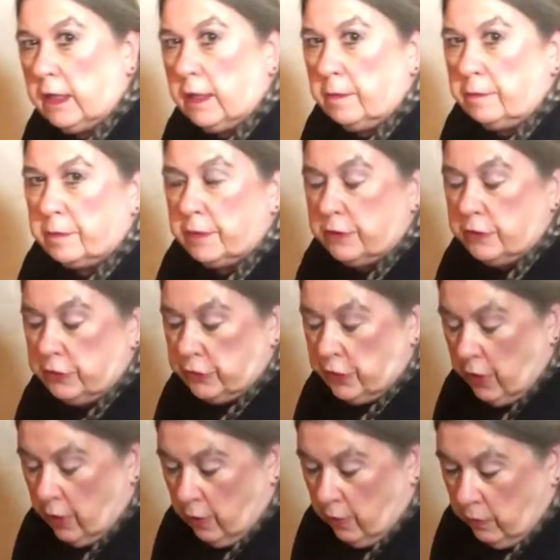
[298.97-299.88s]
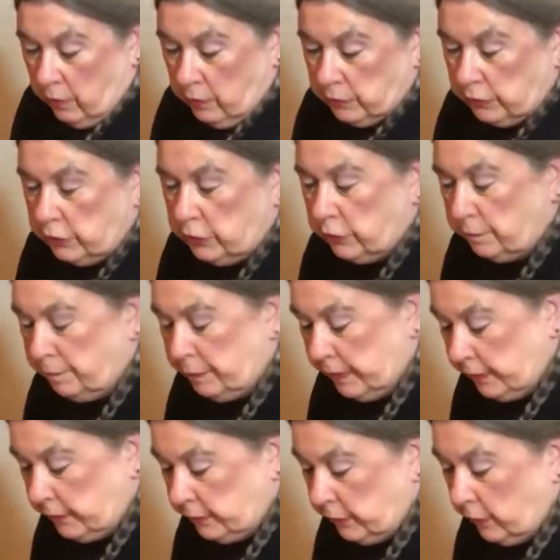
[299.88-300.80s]
Keep the toes, your
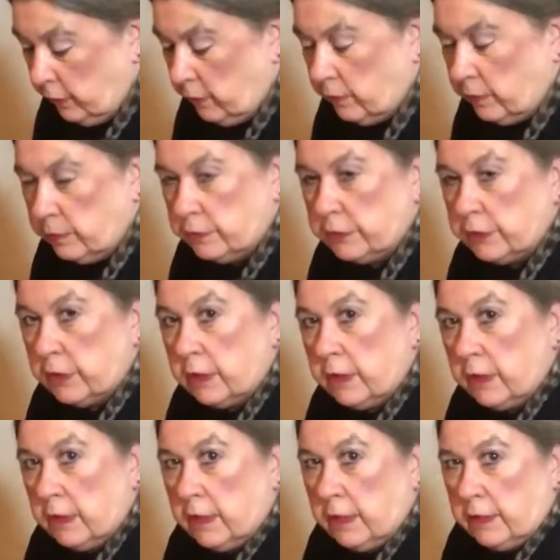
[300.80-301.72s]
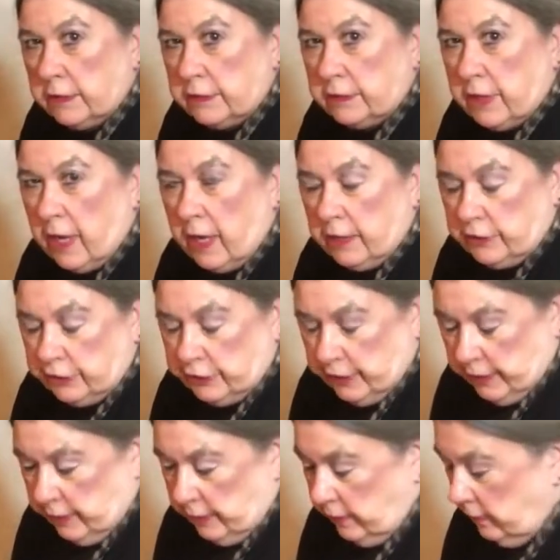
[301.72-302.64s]
big toes,
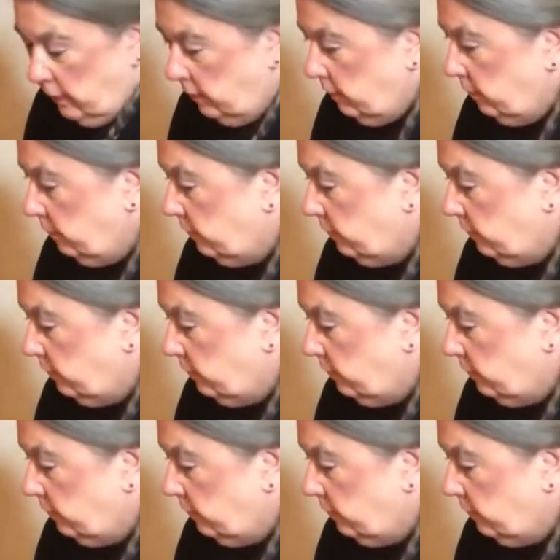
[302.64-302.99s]
touching